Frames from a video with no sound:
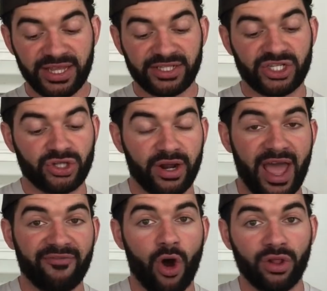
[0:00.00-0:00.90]
that does not
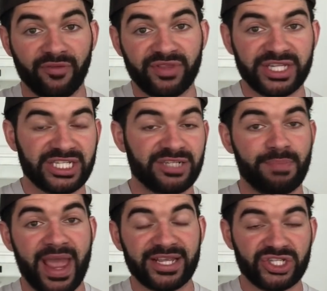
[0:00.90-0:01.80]
have all of this
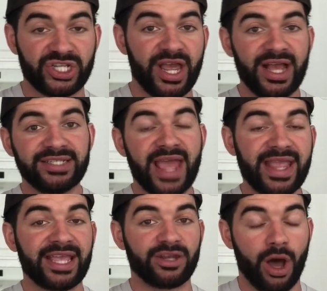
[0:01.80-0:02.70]
space
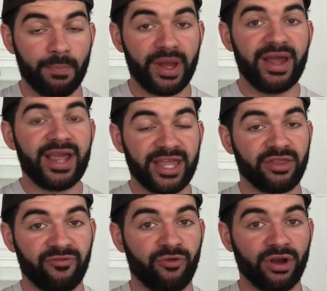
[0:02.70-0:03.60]
taken up in
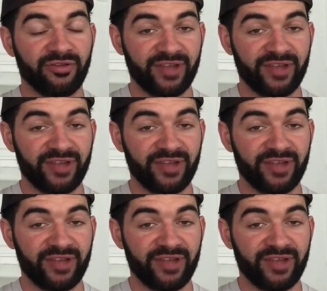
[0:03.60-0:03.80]
the front of